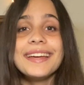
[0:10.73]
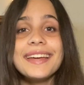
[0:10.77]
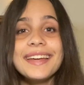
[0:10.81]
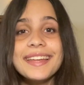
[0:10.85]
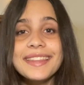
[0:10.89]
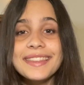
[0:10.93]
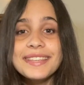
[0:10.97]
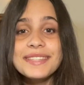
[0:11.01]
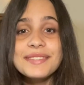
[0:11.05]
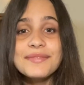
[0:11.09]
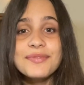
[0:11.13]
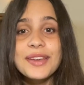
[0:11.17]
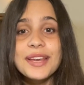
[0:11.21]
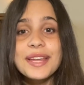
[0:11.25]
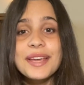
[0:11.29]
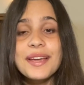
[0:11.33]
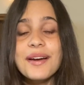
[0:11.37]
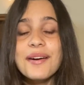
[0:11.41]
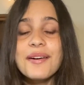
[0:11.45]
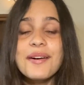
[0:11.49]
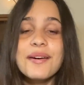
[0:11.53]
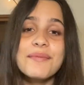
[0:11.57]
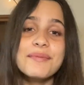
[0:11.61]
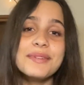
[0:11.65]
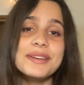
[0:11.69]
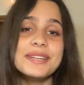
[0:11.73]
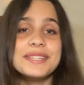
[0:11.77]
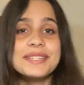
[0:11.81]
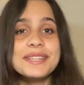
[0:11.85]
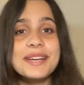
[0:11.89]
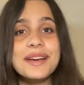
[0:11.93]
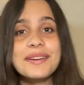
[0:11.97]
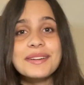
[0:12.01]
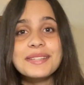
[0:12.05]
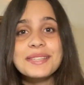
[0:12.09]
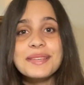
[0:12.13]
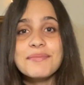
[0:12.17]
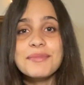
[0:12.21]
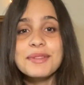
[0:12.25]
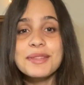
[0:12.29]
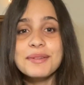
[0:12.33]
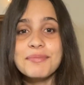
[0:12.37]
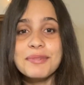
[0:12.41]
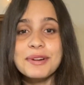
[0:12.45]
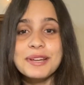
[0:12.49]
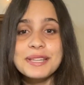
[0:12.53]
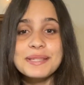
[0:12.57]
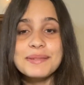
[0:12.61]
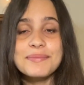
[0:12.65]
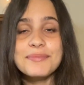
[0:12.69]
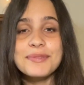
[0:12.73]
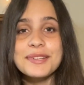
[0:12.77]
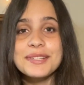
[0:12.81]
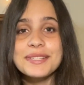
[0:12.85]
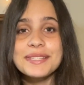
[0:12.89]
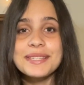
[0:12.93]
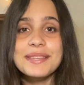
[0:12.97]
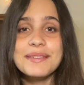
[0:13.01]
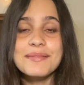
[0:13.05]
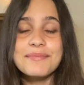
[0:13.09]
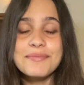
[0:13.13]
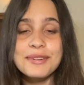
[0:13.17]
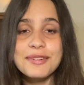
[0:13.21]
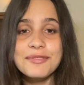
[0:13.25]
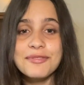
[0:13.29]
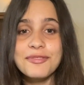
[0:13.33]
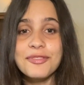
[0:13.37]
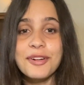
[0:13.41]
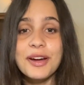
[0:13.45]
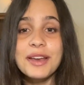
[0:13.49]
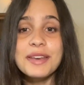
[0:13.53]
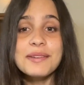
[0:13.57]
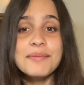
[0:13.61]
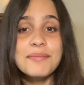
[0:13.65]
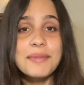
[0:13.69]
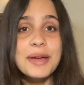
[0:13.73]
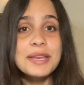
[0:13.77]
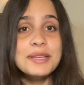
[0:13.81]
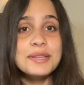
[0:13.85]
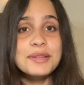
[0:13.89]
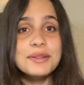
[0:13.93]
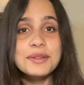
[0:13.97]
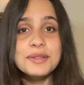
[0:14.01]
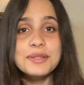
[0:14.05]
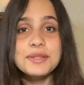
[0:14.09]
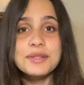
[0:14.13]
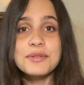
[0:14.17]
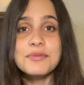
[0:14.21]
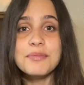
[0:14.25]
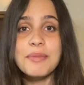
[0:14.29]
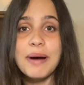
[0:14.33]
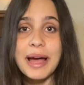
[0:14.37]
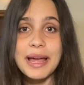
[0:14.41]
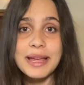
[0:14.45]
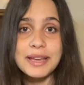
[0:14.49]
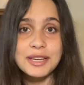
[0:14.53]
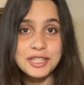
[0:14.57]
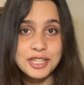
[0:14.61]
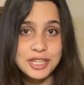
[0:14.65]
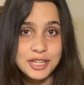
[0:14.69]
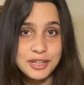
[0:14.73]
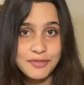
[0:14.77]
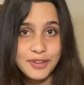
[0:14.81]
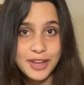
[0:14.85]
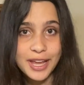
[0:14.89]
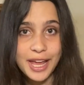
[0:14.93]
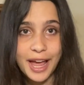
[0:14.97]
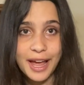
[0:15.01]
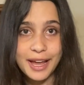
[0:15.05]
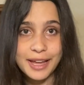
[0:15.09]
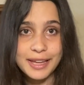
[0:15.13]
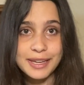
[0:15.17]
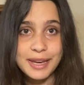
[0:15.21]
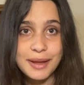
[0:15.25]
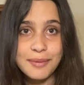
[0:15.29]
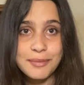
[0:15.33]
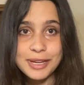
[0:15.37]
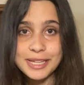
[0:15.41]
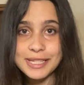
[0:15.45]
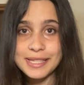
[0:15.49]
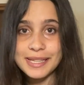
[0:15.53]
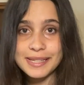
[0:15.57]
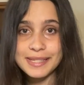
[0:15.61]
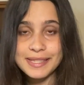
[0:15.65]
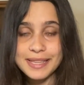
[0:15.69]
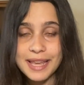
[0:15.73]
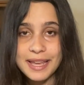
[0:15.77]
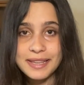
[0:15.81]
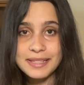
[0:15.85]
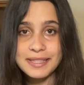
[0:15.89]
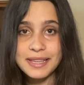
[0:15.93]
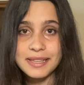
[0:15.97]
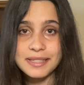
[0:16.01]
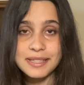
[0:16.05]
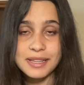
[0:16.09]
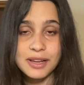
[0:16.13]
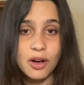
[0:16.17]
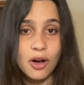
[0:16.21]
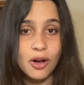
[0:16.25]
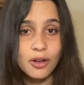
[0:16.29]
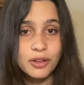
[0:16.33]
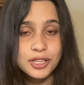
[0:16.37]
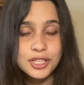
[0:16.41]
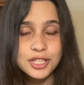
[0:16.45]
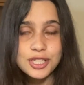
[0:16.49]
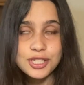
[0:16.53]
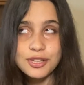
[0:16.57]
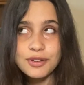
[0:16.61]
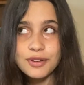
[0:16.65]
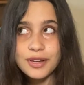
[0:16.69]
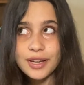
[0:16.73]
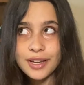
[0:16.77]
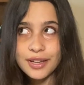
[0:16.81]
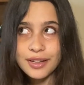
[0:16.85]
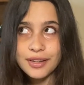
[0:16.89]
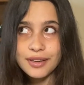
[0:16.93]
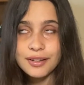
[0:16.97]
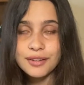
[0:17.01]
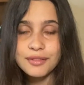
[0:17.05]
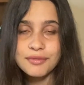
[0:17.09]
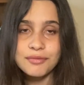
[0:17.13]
In this video, I'm going to share some of the principles that have been fundamental to my achieving academic success as a college student.